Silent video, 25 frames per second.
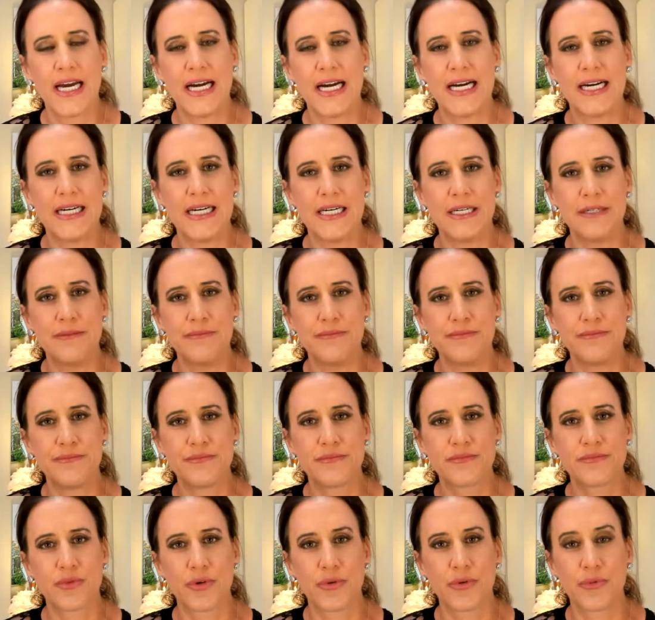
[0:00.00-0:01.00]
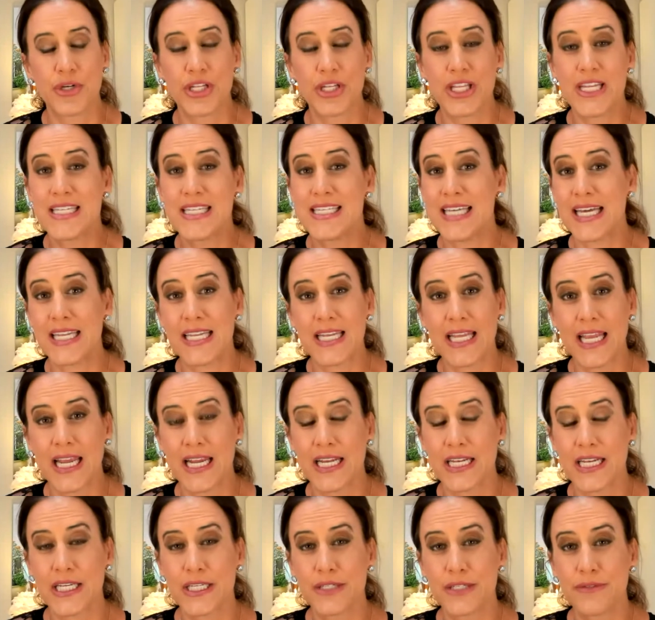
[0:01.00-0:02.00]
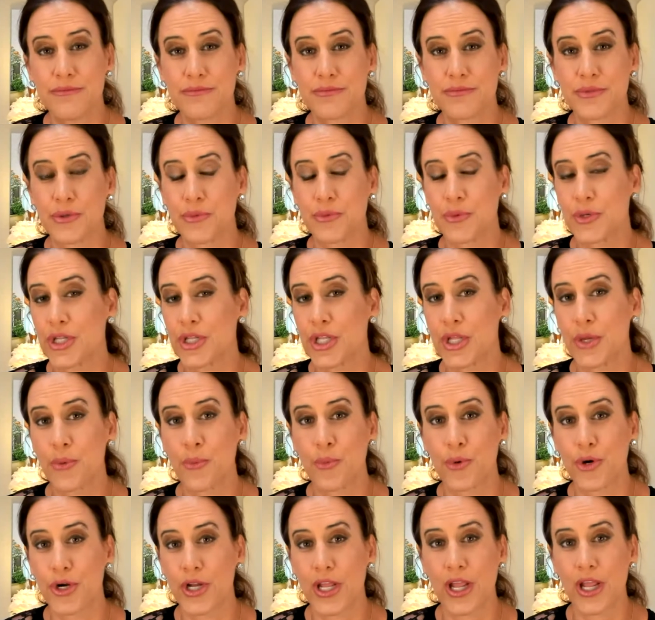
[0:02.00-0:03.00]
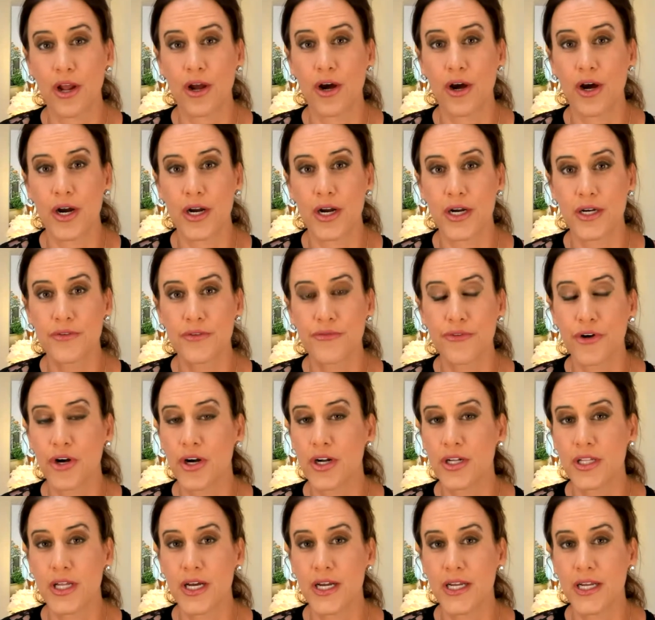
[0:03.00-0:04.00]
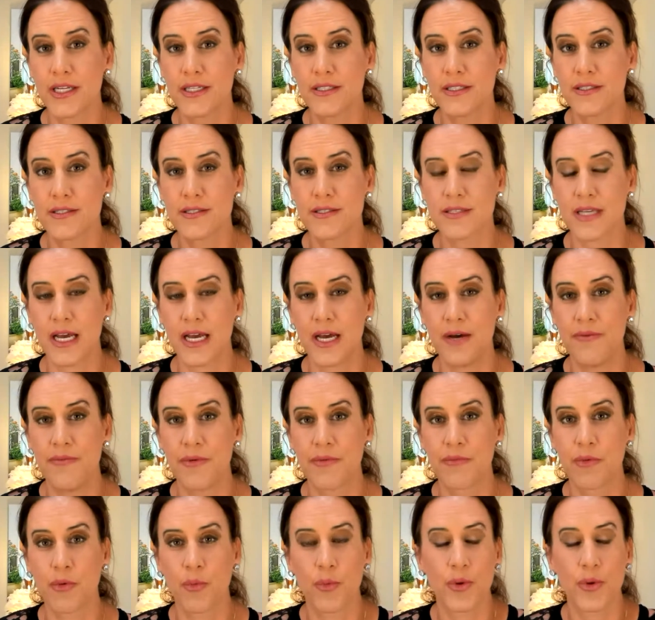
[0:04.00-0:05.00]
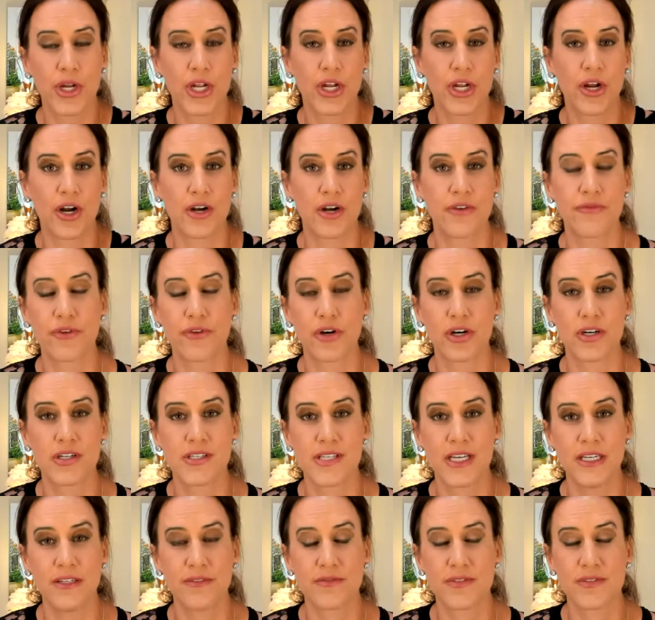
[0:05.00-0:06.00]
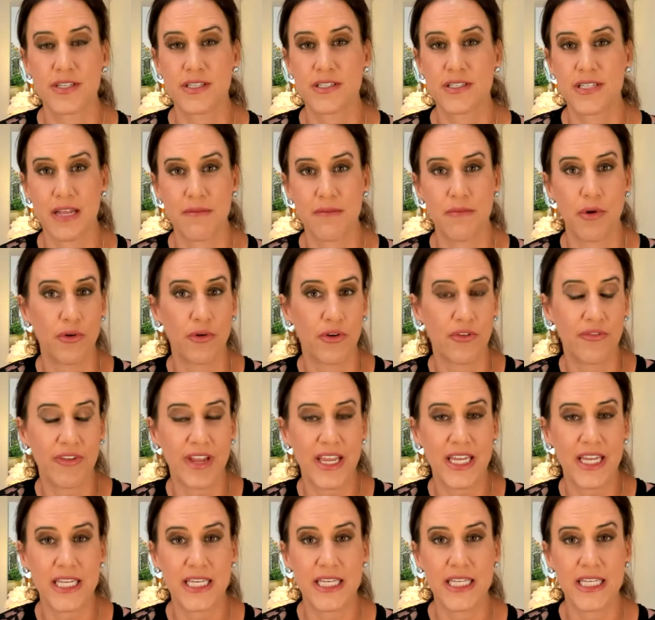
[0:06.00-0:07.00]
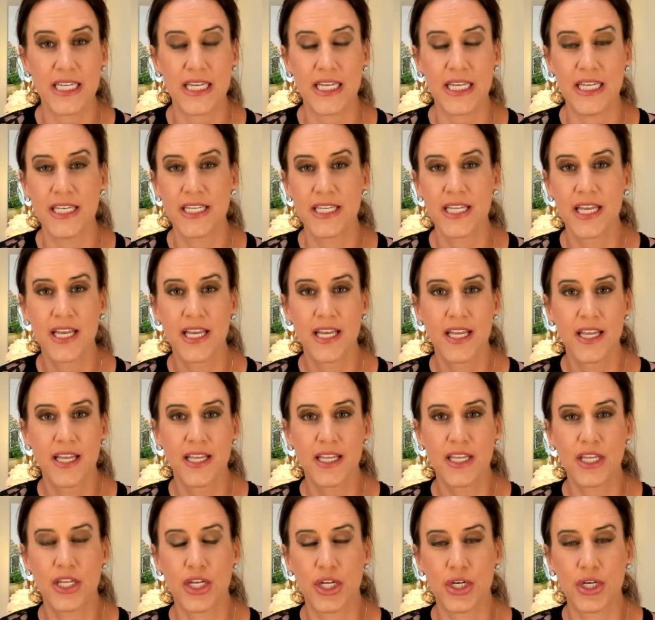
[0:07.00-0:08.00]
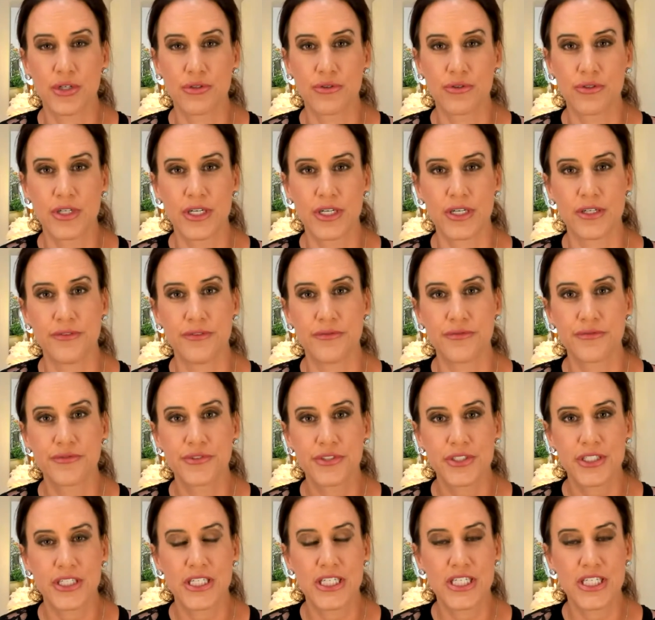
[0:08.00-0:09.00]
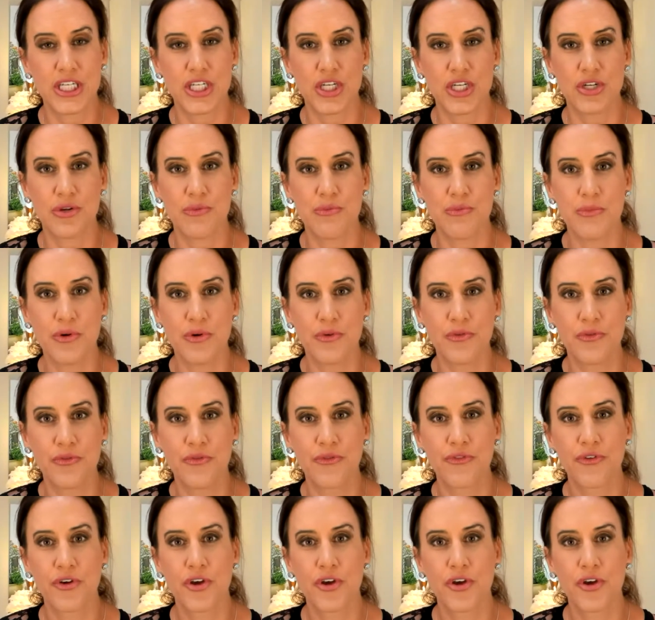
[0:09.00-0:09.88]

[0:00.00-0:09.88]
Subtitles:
We're really dedicated. We're really working hard for our clients, and we're working hard for ourselves to stay motivated and, kind of continue to move,